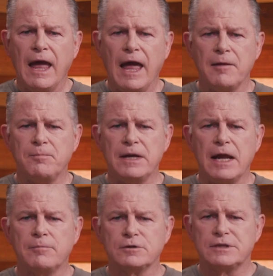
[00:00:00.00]
and being
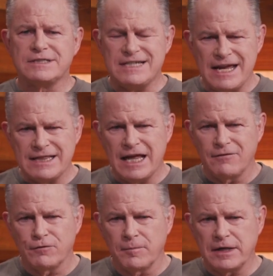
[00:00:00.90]
able to take that
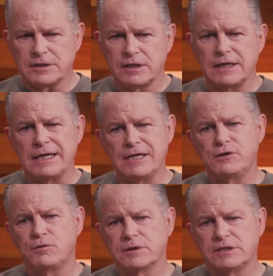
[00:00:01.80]
information
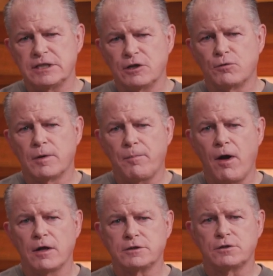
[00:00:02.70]
into a single
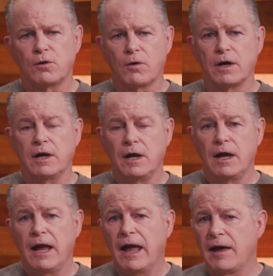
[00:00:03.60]
repository
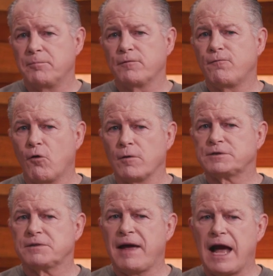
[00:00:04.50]
and perform
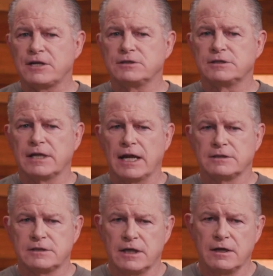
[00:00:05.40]
some actions
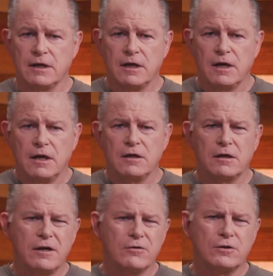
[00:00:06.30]
against it. You'll
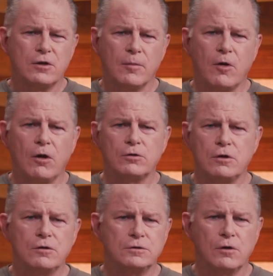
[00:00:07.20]
hear the term called
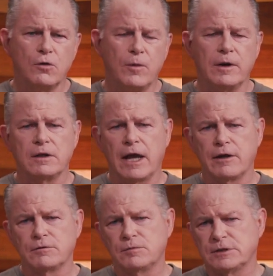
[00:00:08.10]
Kusto query
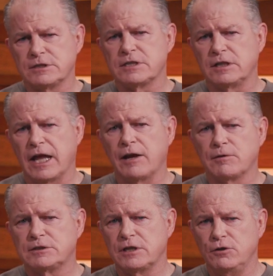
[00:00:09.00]
language, which is the
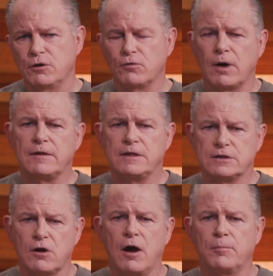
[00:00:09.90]
language that you can write
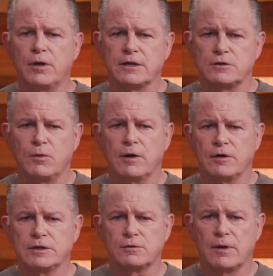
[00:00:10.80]
these complex
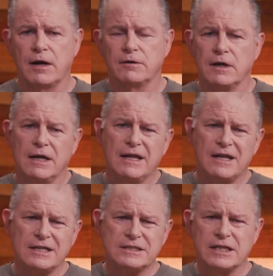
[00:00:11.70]
queries around.
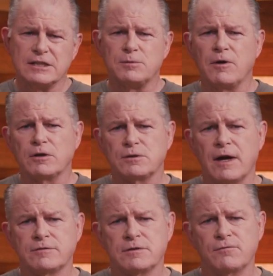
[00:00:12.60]
The nice thing is we also
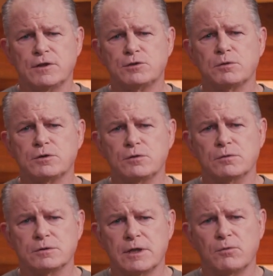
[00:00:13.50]
have some visual
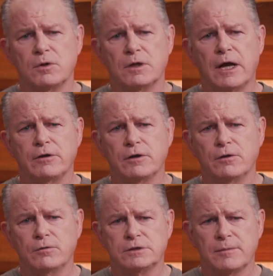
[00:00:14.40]
tools that will allow you to
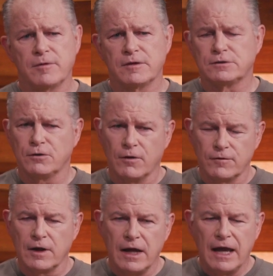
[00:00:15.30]
do some of this, so you
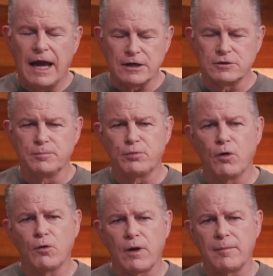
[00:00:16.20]
don't have to actually
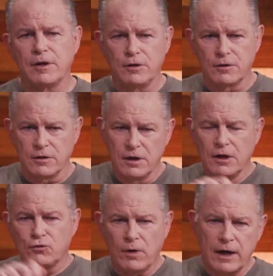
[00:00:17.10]
program it. You can
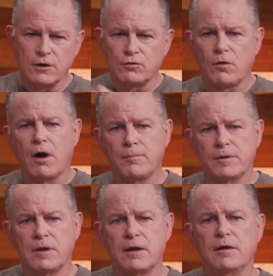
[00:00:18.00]
drag and drop
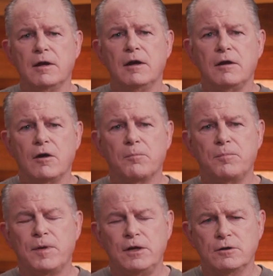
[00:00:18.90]
and then
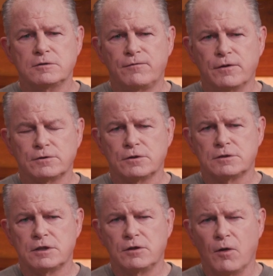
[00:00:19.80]
use
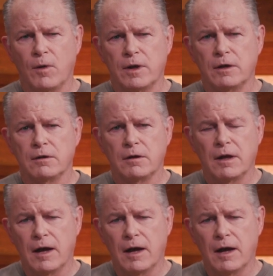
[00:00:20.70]
filters to go in and